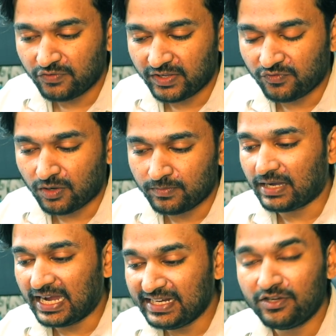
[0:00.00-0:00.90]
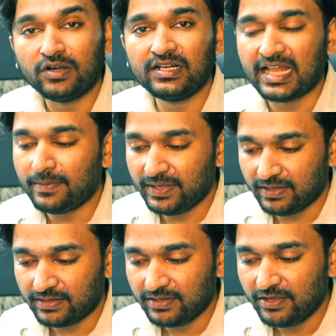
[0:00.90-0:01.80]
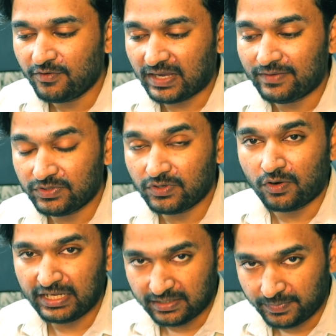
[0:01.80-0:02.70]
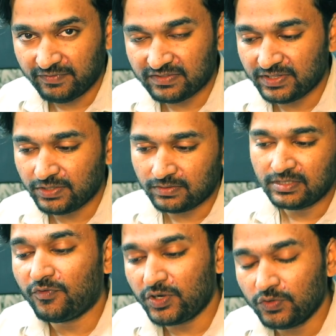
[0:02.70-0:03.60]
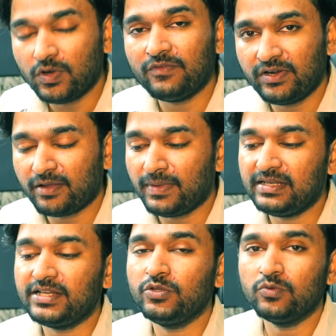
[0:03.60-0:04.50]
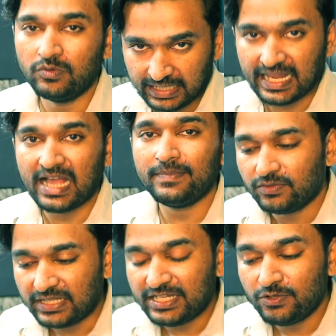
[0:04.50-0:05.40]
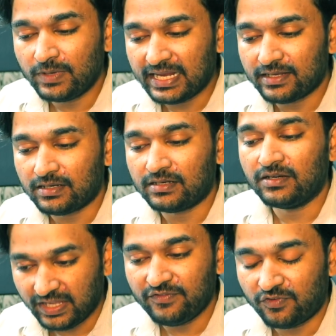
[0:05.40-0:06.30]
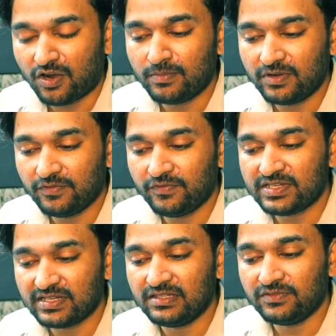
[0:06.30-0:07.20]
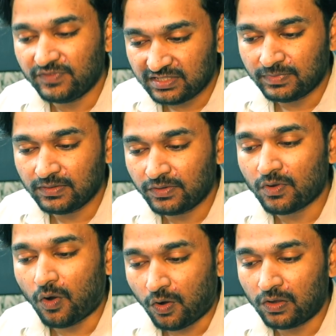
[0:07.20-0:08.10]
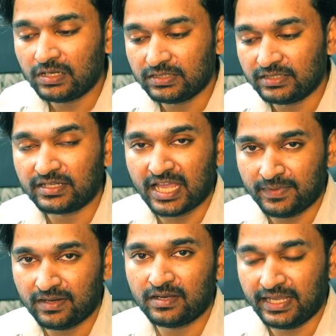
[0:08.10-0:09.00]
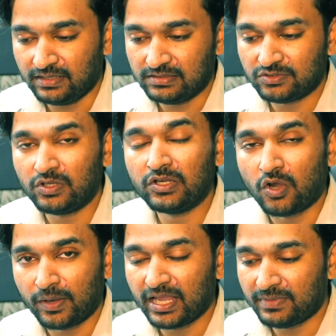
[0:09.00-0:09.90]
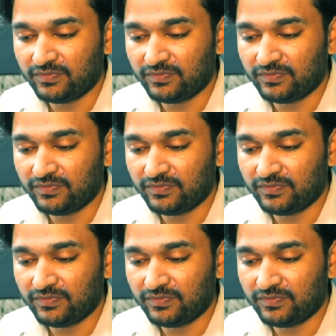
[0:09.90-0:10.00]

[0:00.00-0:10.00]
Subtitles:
waveform. I did not clap here while I was recording the previous video. For you, I would recommend that you clap so that you get a waveform which is visible on all the camera angles, all the camera